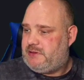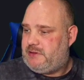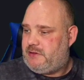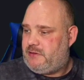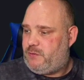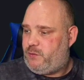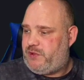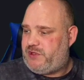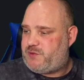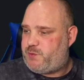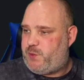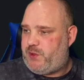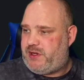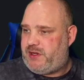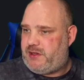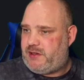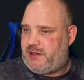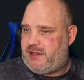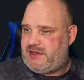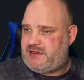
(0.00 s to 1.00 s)

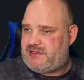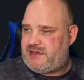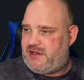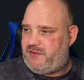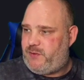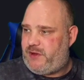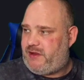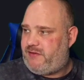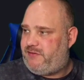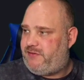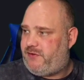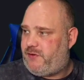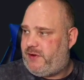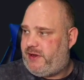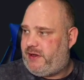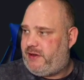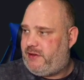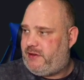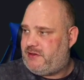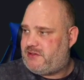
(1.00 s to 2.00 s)
Whisper, let's see if we can
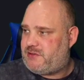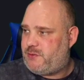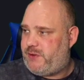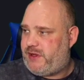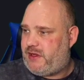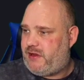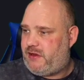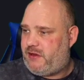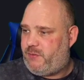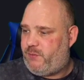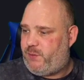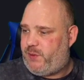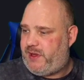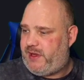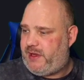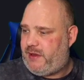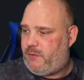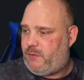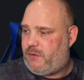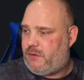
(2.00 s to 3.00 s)
find her so we can
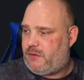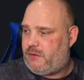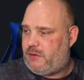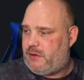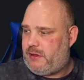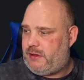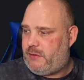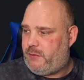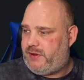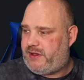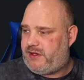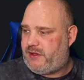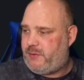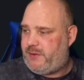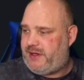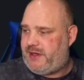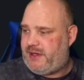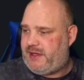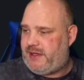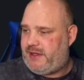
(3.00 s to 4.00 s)
compare what we're
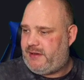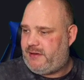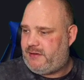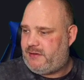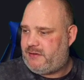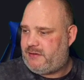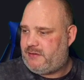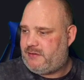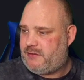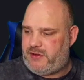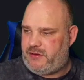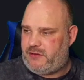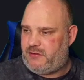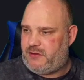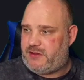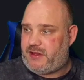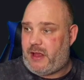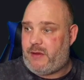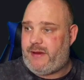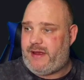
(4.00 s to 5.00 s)
doing there. I
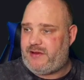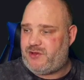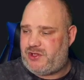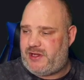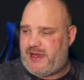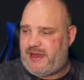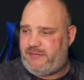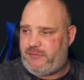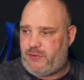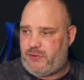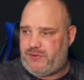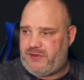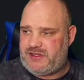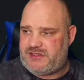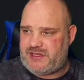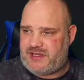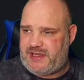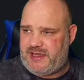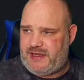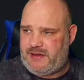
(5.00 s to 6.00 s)
don't actually have her on this
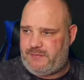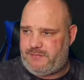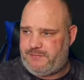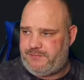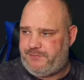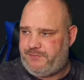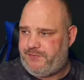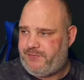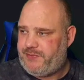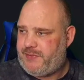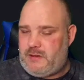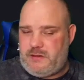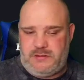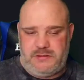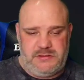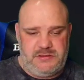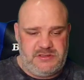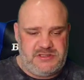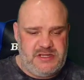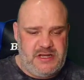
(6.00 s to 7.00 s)
account.
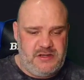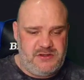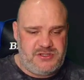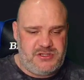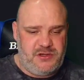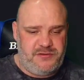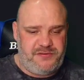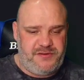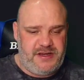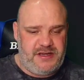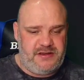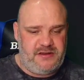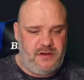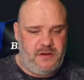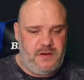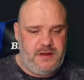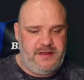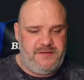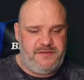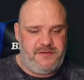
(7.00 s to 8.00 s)
So, Softening
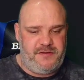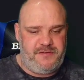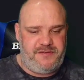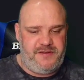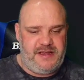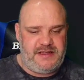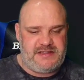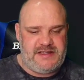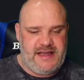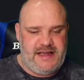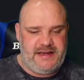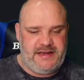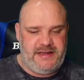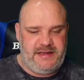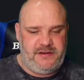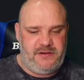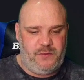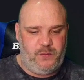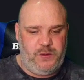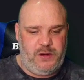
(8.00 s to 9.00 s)
Dive, effect
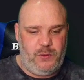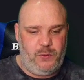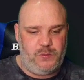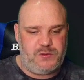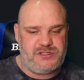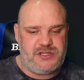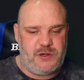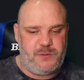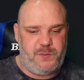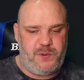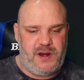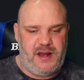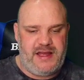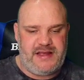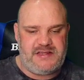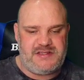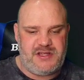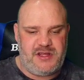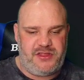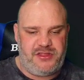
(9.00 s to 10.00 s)
added, will also
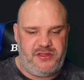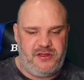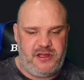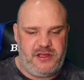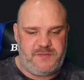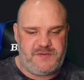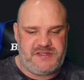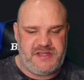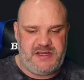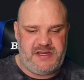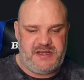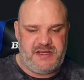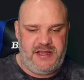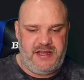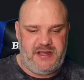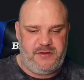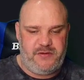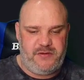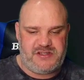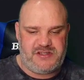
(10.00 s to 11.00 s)
place a 30%
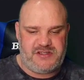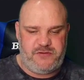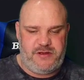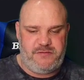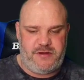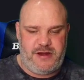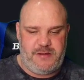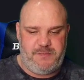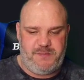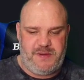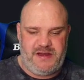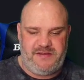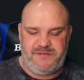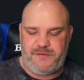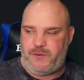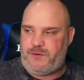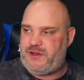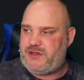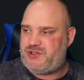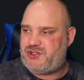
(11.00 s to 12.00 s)
increased crit rate buff
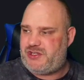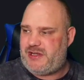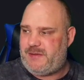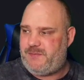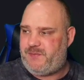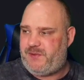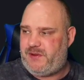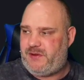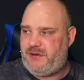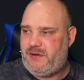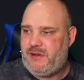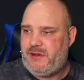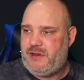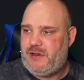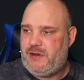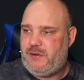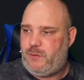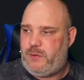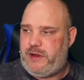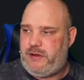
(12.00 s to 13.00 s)
on this champion,
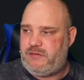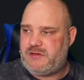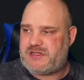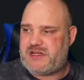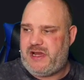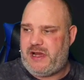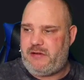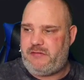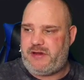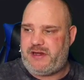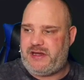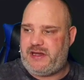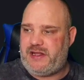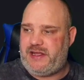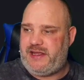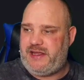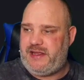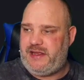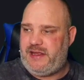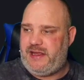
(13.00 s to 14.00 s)
whereas
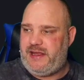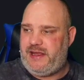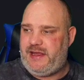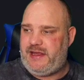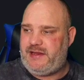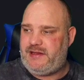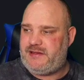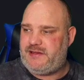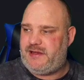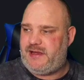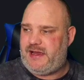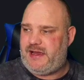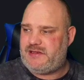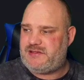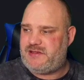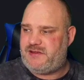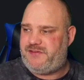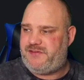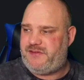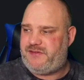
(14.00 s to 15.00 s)
currently it has
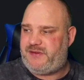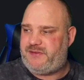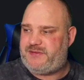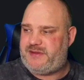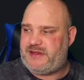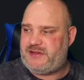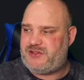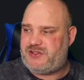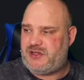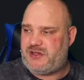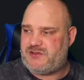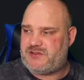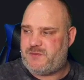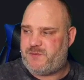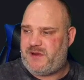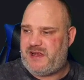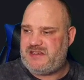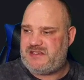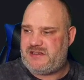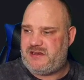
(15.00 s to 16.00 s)
a 50% chance of
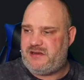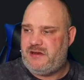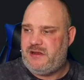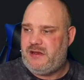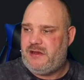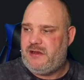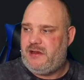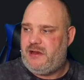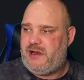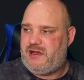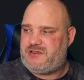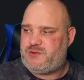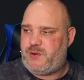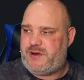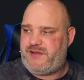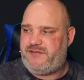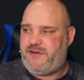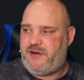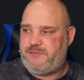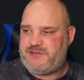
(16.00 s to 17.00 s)
placing a
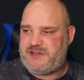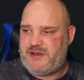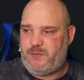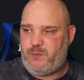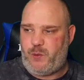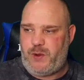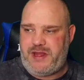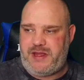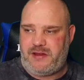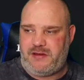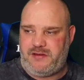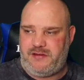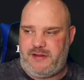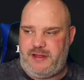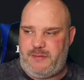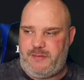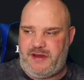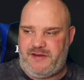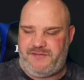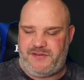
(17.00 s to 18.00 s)
25% weakened
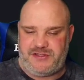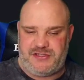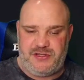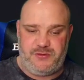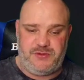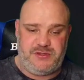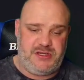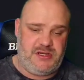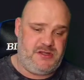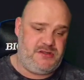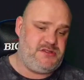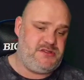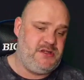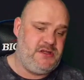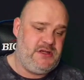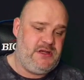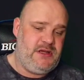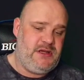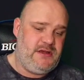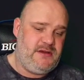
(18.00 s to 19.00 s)
debuff for 2 turns.
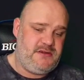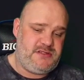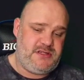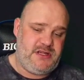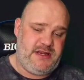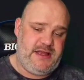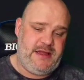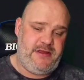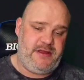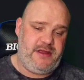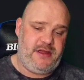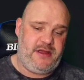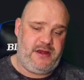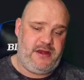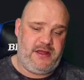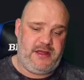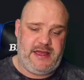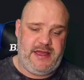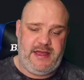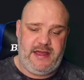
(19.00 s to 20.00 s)
So now you're going to
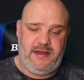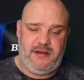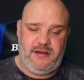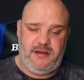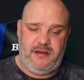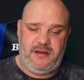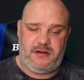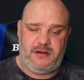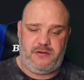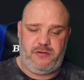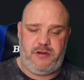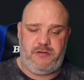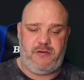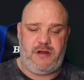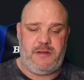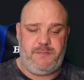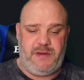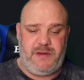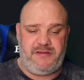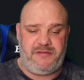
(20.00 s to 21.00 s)
get a crit
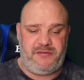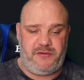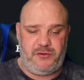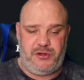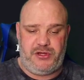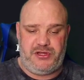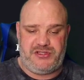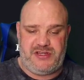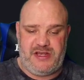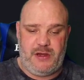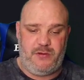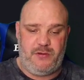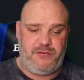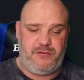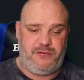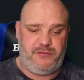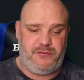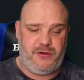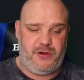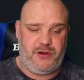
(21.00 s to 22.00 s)
rate buff on yourself
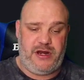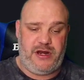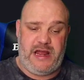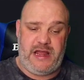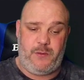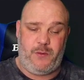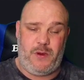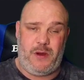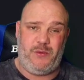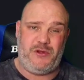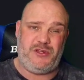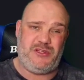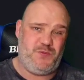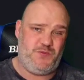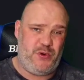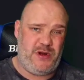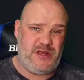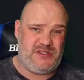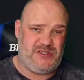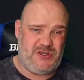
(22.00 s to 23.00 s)
on an A1, which is
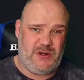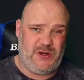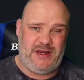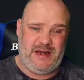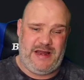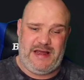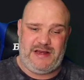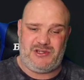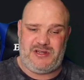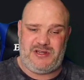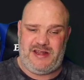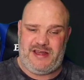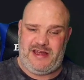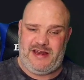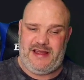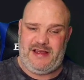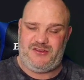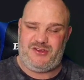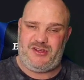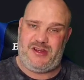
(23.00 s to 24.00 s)
pretty solid actually. That
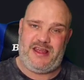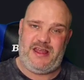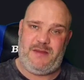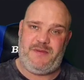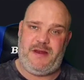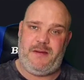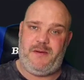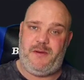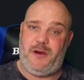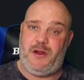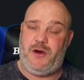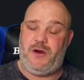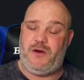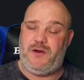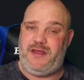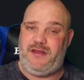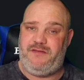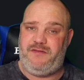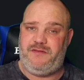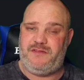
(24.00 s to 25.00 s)
allows you to keep it up a lot,
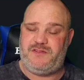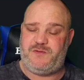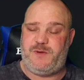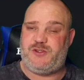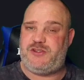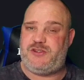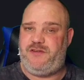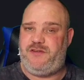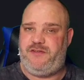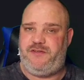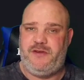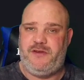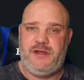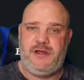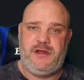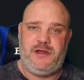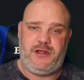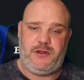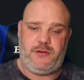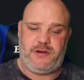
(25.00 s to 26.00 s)
especially if
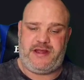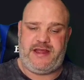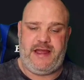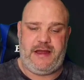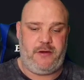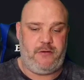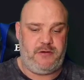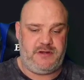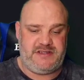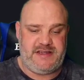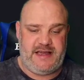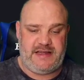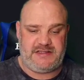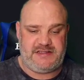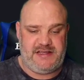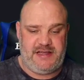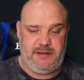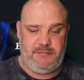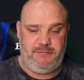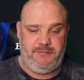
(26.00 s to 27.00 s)
you're on a counter attack
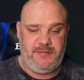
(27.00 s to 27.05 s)
team.